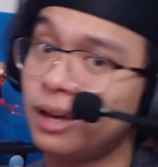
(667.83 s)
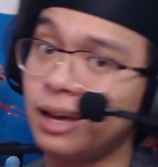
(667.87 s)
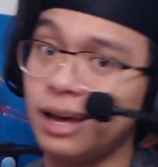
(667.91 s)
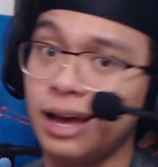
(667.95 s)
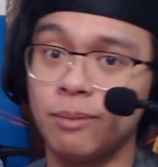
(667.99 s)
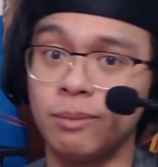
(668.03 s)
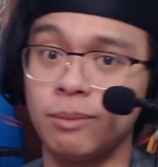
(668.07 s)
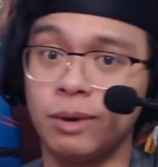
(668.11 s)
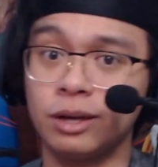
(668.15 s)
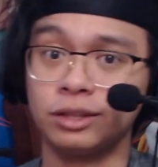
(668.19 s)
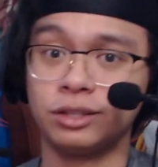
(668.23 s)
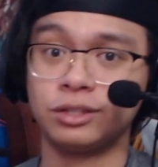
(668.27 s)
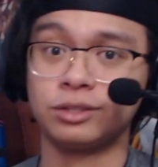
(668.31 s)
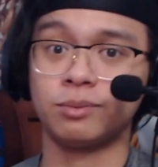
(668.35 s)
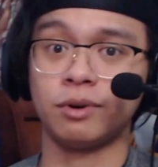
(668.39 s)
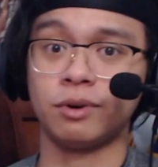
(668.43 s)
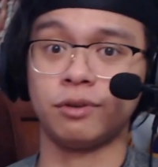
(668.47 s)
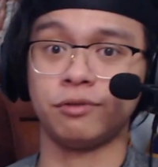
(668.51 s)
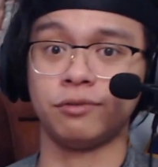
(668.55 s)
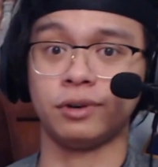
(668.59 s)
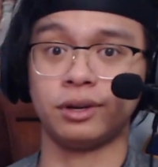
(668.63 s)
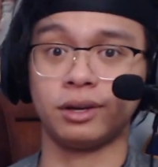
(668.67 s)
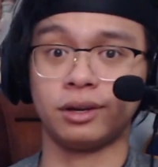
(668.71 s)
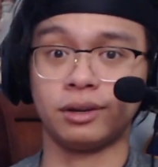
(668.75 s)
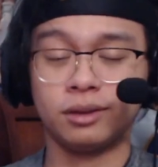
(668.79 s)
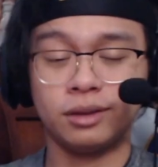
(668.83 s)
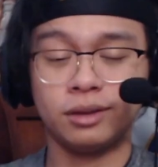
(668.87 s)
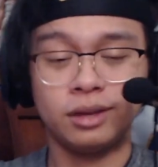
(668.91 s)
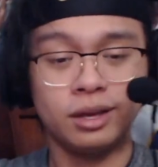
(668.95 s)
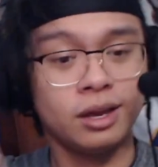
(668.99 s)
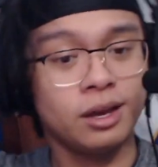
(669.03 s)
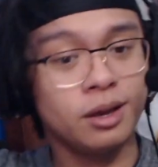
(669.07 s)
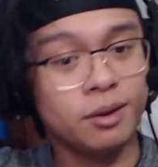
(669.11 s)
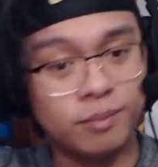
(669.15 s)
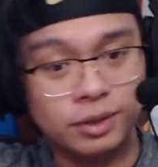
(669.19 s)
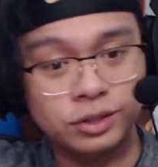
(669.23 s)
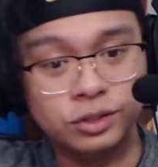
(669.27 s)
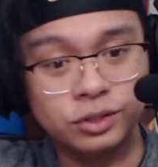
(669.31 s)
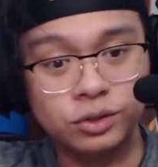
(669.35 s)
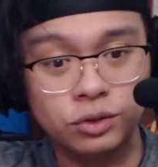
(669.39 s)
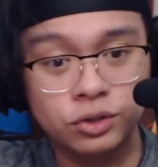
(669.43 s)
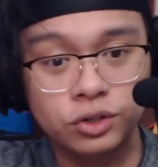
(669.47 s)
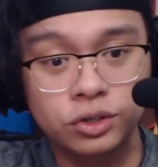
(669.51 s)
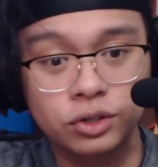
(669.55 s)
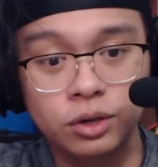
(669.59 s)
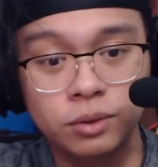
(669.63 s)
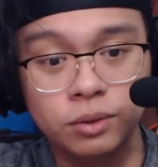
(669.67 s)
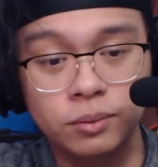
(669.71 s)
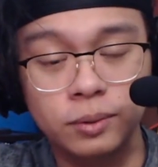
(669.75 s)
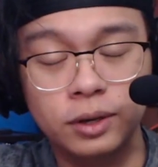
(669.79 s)
I'm out this motherfucker. My socials
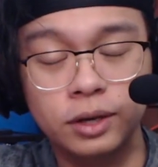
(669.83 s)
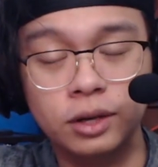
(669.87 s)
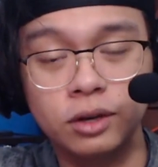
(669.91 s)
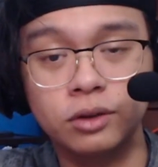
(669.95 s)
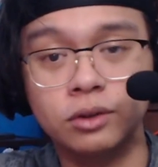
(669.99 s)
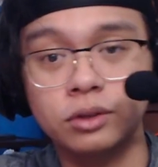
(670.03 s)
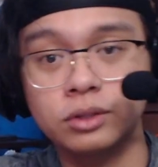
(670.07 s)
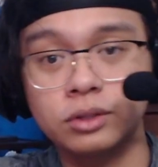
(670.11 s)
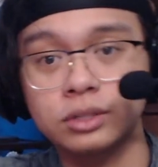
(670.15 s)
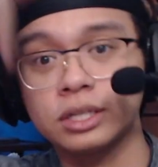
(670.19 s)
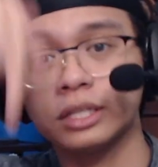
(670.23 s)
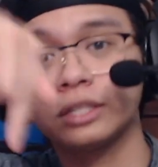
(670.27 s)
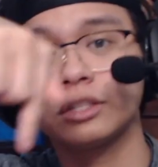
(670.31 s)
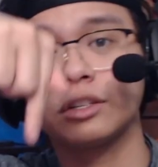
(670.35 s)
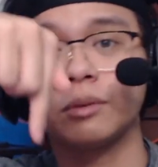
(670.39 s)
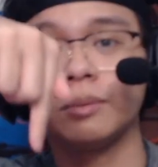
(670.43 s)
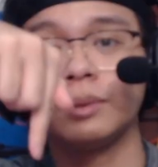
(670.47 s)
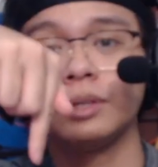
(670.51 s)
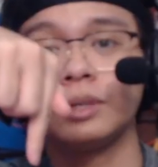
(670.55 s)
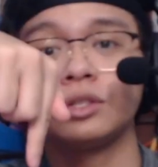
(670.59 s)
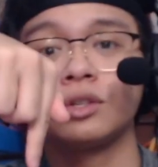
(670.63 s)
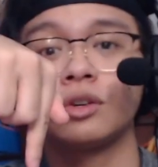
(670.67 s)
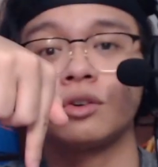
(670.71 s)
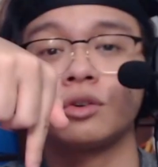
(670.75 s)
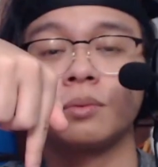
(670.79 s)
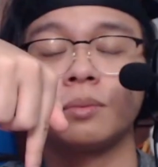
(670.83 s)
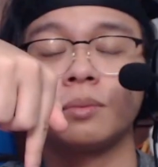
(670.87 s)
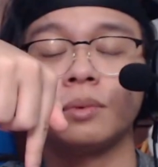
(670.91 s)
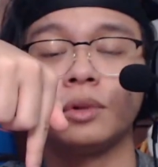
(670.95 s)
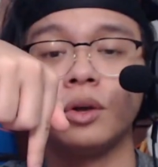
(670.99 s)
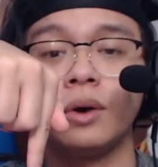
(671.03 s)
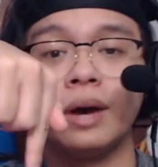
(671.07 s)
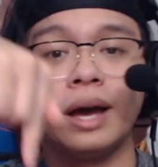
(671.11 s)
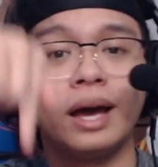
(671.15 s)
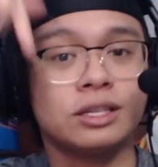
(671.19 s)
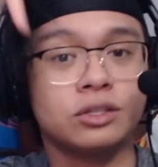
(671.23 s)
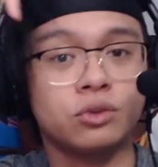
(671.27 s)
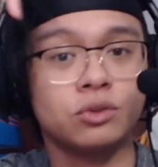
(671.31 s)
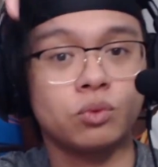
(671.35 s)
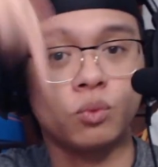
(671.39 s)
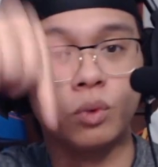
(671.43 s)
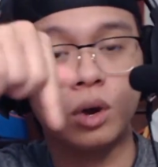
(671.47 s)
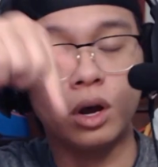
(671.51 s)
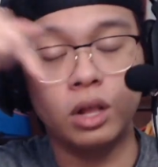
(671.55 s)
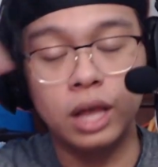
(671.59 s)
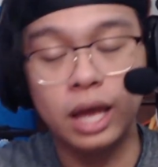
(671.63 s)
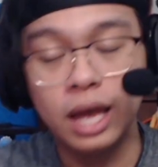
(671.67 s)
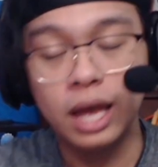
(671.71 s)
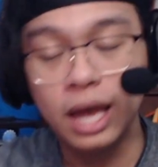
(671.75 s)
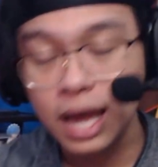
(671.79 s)
are gonna be here. Those links are gonna be in the description below as
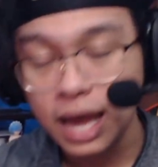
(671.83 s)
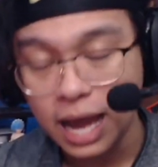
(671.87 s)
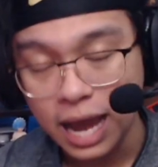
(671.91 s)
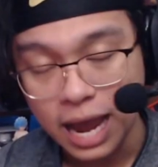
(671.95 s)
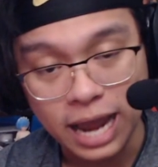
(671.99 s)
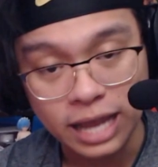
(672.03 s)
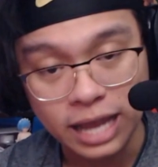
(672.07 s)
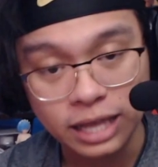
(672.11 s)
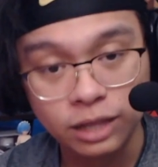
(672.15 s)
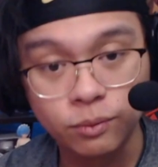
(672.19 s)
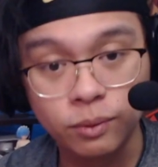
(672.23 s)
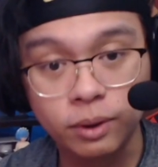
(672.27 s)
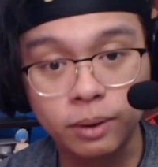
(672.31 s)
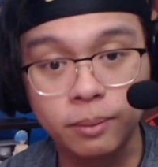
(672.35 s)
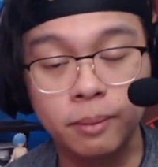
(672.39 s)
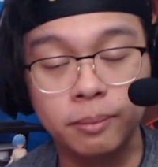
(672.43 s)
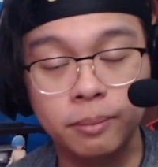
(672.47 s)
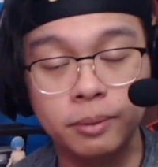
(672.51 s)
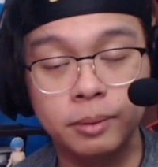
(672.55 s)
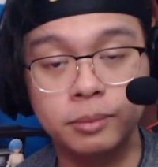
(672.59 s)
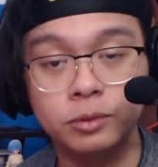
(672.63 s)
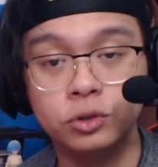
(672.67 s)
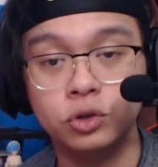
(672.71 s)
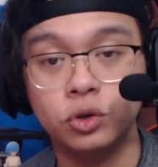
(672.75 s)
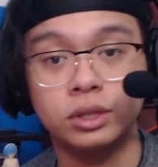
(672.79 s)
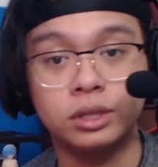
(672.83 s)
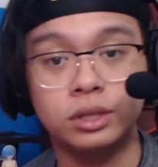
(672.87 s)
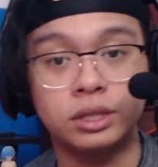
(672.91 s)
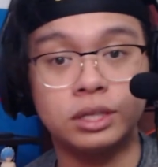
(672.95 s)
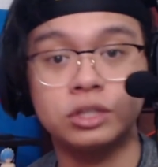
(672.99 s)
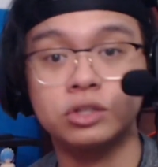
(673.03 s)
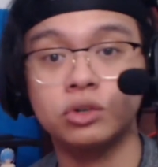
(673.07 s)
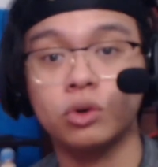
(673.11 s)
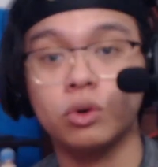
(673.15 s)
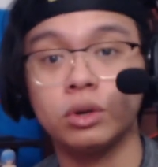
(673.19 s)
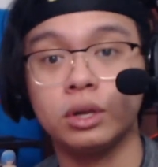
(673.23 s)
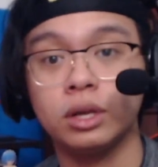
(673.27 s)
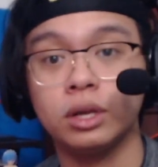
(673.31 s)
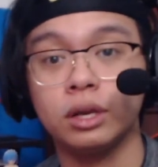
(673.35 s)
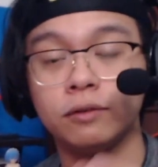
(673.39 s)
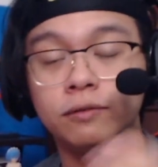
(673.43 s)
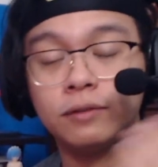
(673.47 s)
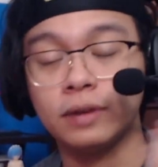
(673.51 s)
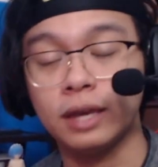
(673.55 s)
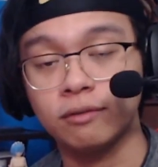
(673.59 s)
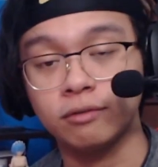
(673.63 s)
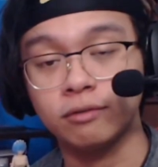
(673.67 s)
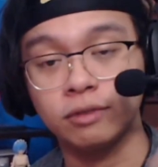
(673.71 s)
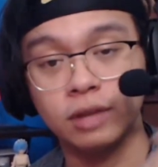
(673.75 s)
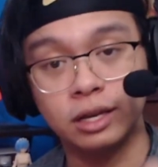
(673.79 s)
well. I highly recommend people join the Discord if you
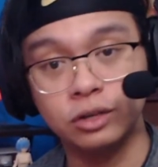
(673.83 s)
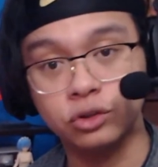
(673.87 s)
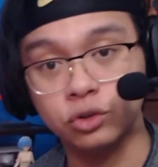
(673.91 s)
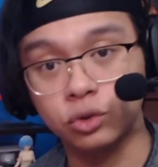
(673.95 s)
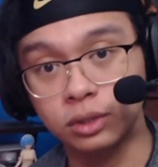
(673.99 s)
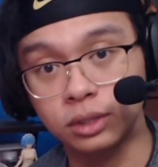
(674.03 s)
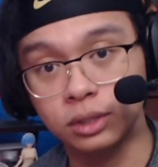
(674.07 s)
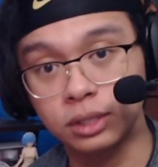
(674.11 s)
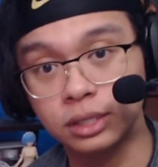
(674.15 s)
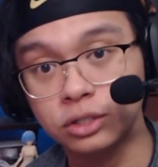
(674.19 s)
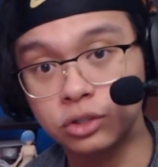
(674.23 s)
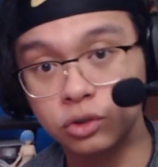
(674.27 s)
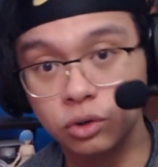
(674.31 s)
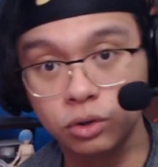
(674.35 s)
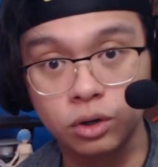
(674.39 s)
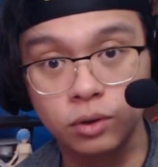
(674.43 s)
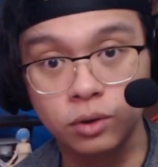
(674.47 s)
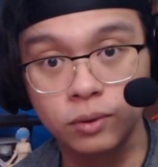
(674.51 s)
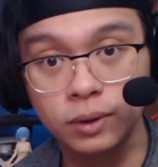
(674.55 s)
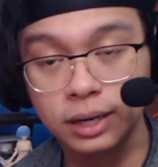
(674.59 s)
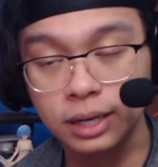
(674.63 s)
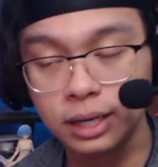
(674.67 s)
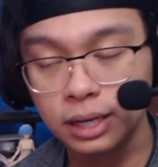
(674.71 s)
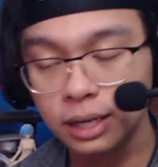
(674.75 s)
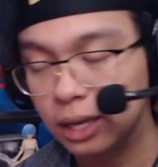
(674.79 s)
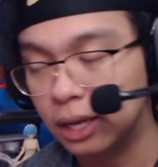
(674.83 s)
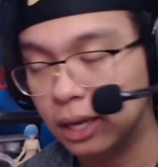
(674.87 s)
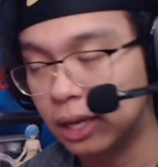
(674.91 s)
have not joined the Discord already.